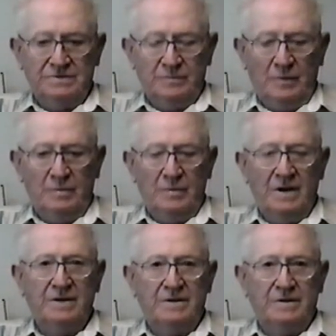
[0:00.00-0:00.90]
Yes, we were
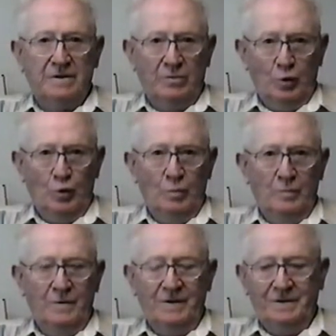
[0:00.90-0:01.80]
ready to come home.
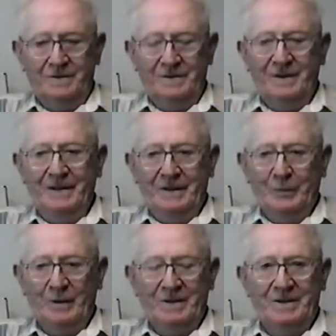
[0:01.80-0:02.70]

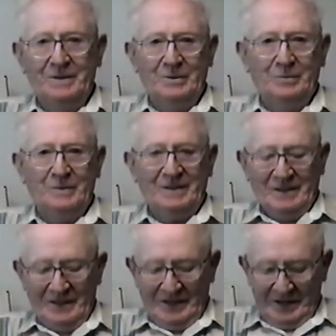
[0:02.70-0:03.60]
Wanting to do, but
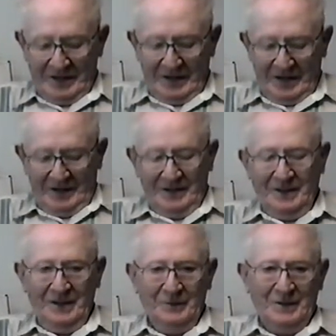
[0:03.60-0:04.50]
then
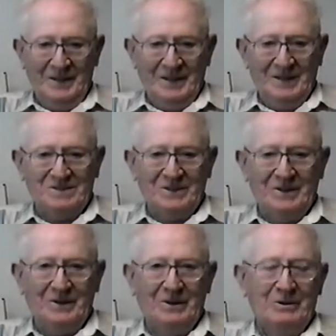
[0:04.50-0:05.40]
we got
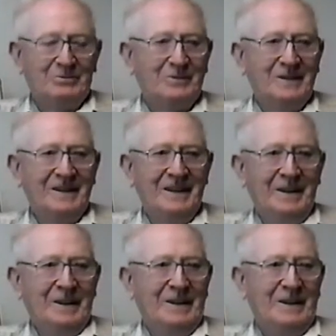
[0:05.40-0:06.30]
shut off.
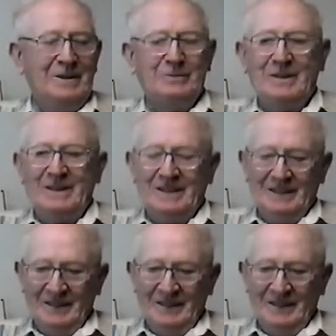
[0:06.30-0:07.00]
Anyway,